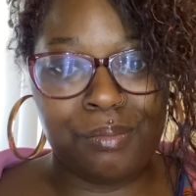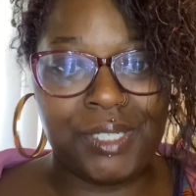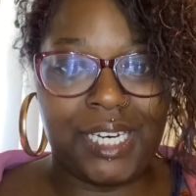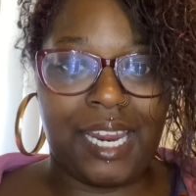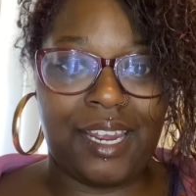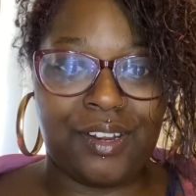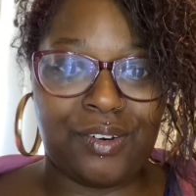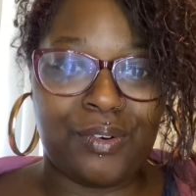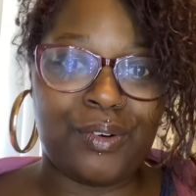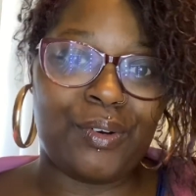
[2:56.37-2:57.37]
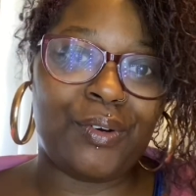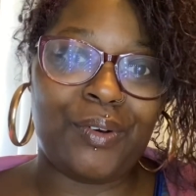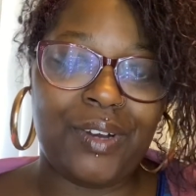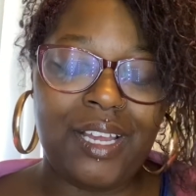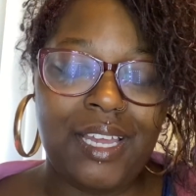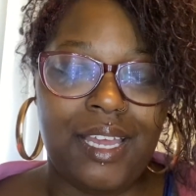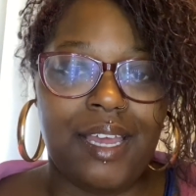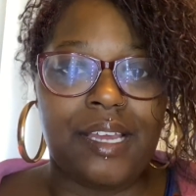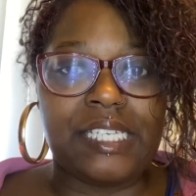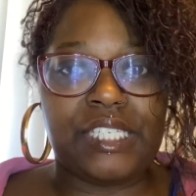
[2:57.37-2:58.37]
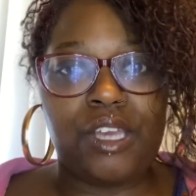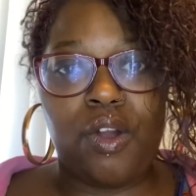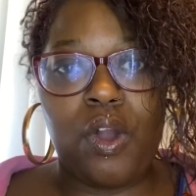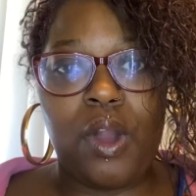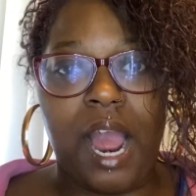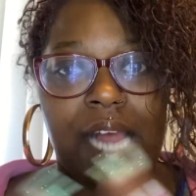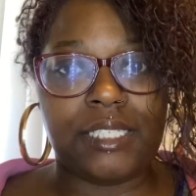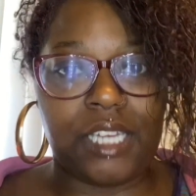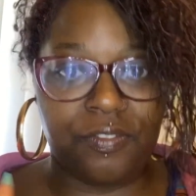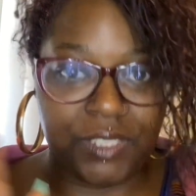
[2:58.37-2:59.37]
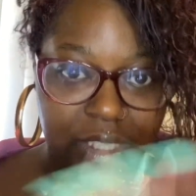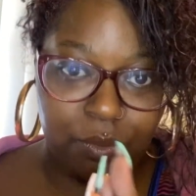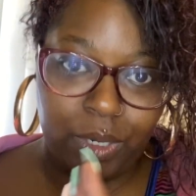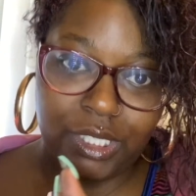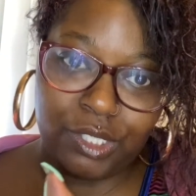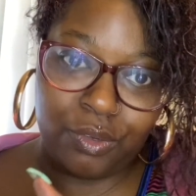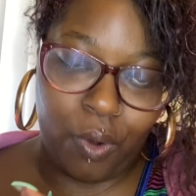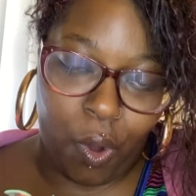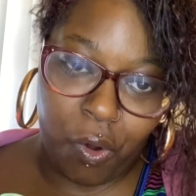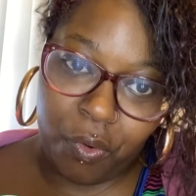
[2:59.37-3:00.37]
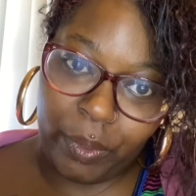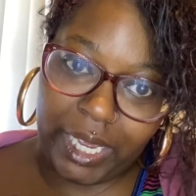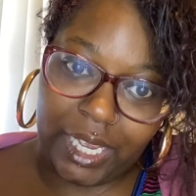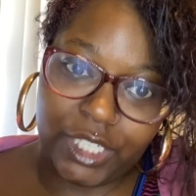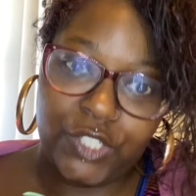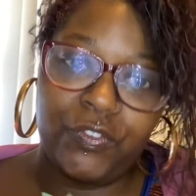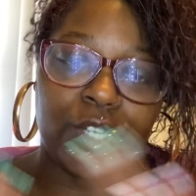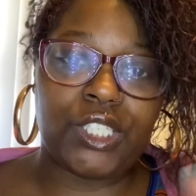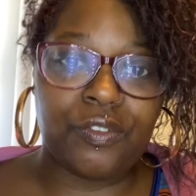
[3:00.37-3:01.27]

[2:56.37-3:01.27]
channel. So I definitely want to always first and